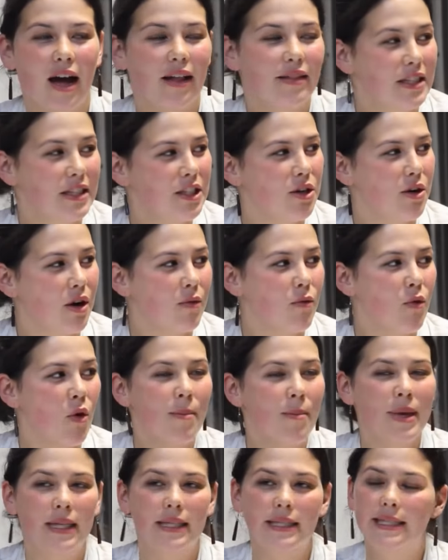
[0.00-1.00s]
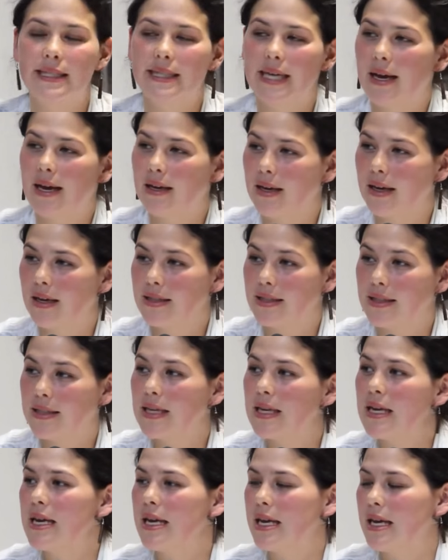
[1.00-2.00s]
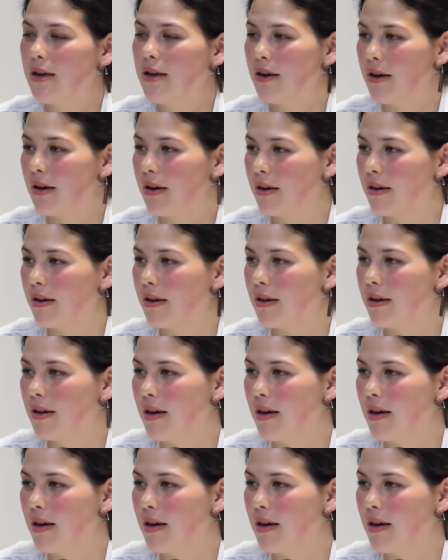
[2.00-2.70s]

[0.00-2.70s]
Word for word: and this young woman standing sitting here